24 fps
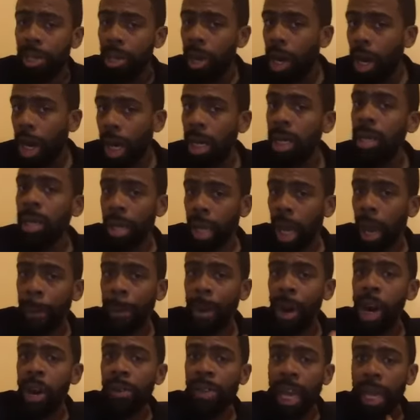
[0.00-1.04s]
are a
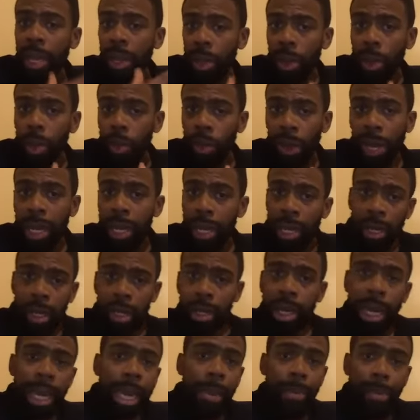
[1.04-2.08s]
part of that little ring, and
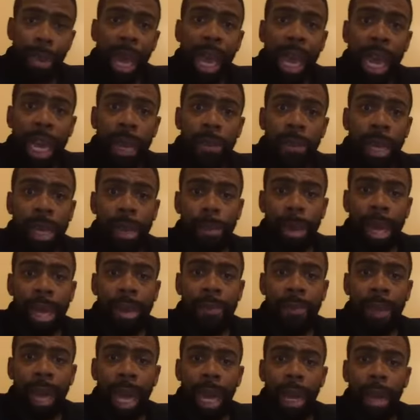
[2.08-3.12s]
they get paid by the
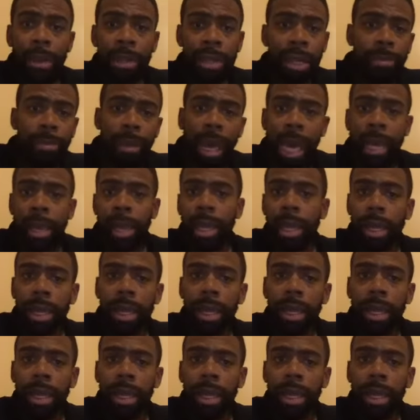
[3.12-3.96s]
pedophiles and by the,